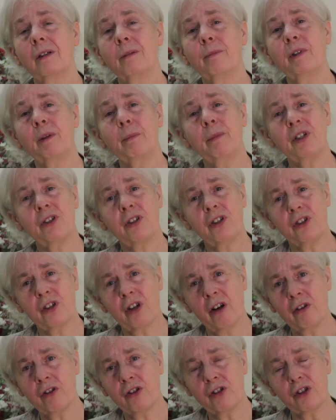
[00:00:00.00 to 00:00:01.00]
But Mr.
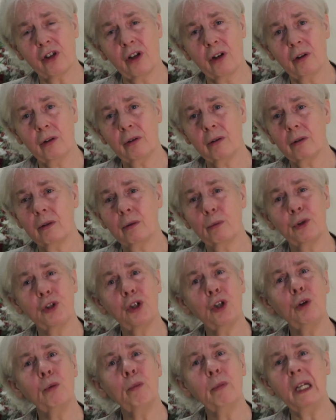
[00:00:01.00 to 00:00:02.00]
So-and-so was
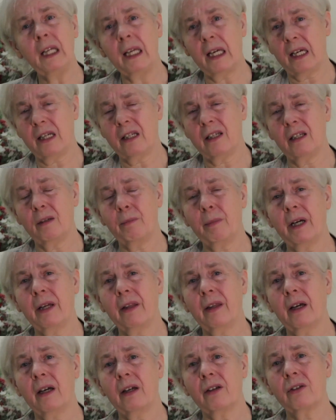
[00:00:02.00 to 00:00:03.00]
humiliated by
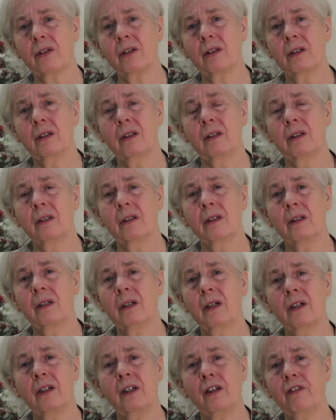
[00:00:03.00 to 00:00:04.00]
that,
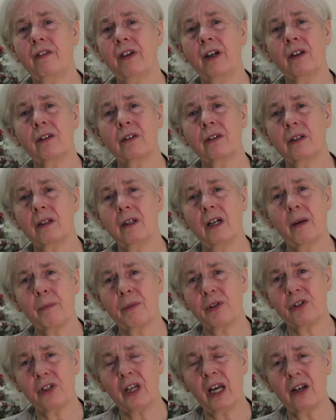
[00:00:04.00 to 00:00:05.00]
and he felt
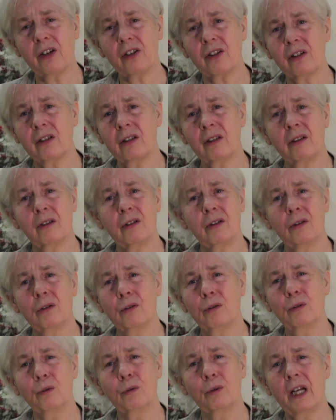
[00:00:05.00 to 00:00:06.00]
upset and
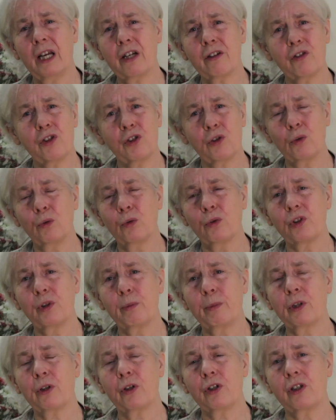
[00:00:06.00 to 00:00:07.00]
all out of sorts
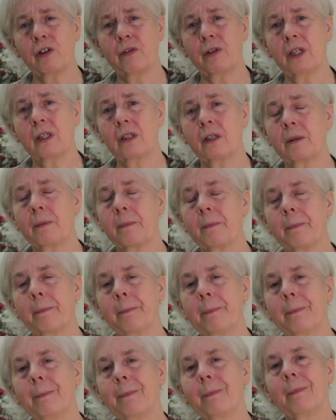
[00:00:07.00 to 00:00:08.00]
because of it.
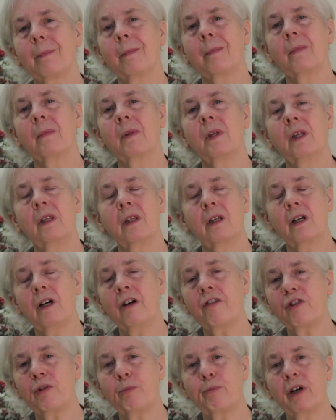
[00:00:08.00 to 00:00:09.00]
And then
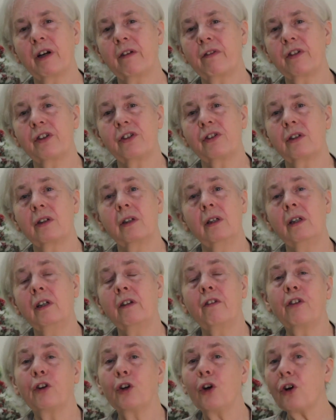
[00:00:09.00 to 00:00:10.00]
after breakfast, he
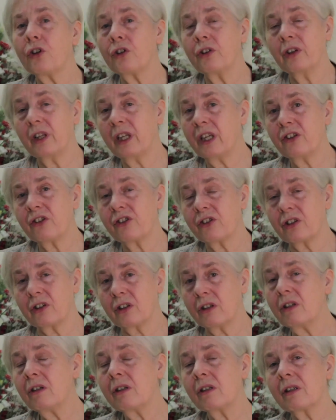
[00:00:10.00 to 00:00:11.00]
had forgotten the
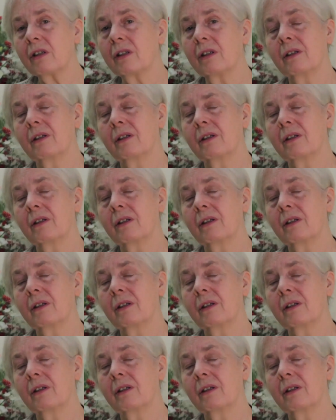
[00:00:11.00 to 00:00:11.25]
incident,